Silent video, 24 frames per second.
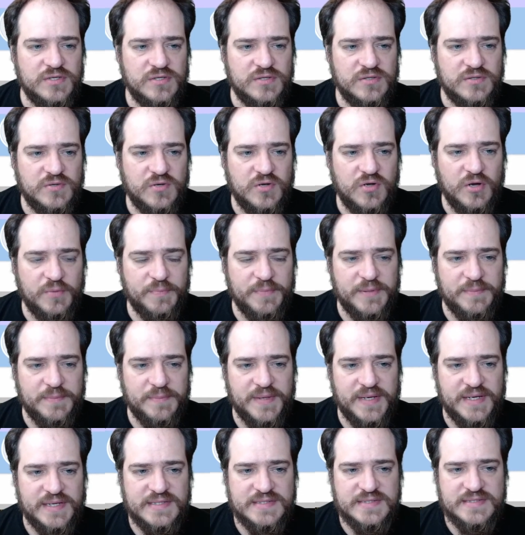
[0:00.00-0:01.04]
copy
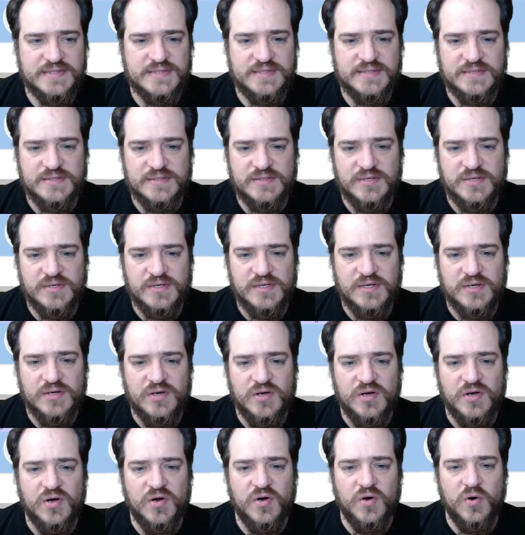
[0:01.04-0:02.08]
paste
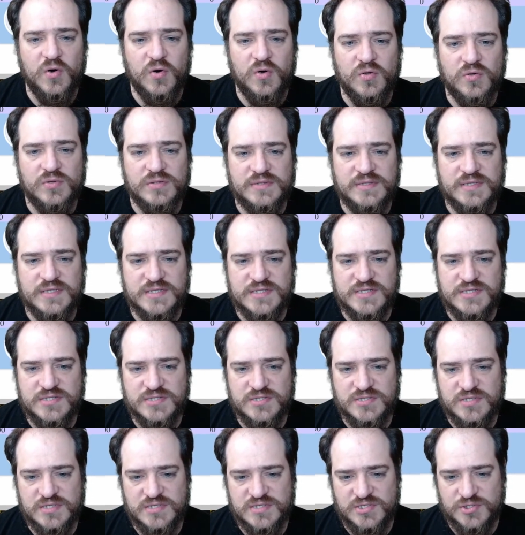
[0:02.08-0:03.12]
all the
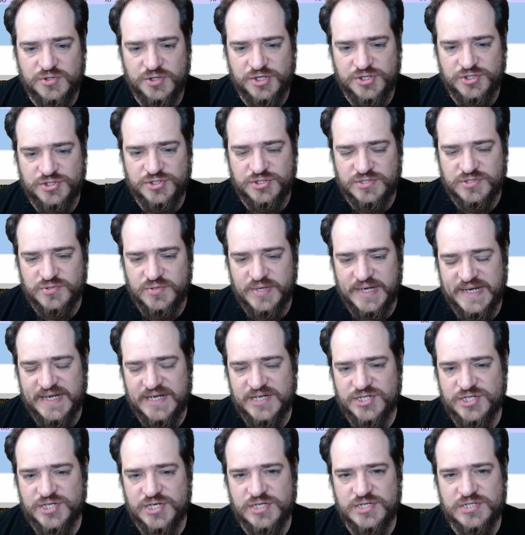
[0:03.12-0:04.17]
structure, so I can
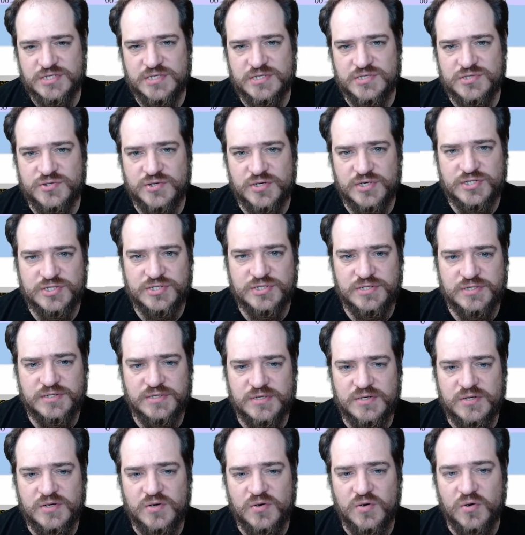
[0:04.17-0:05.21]
change the structure
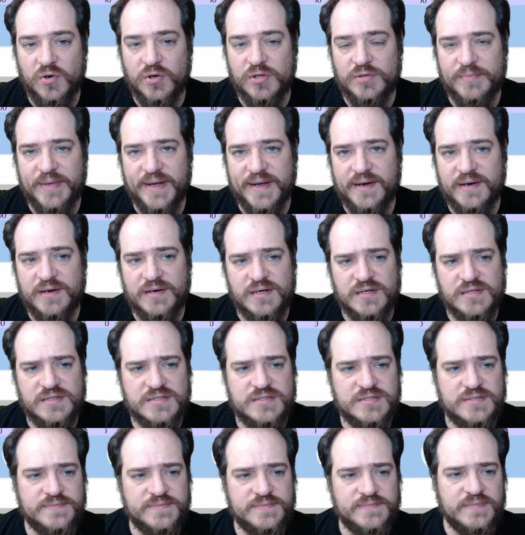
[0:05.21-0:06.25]
on my
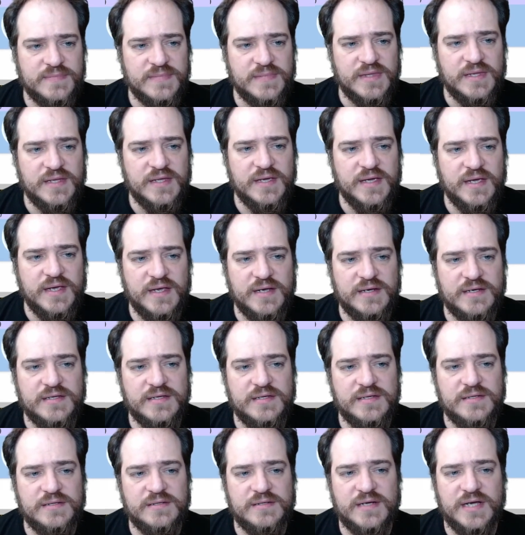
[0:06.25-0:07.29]
cards, and
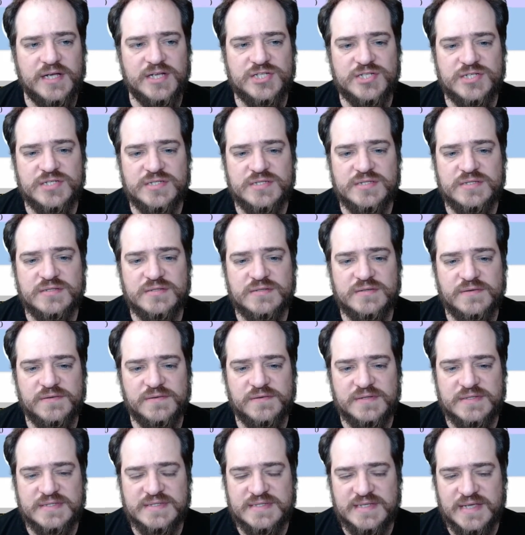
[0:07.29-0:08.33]
here I just
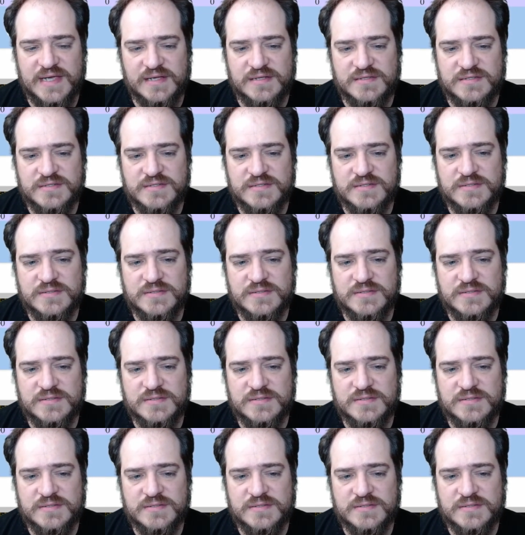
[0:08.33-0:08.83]
send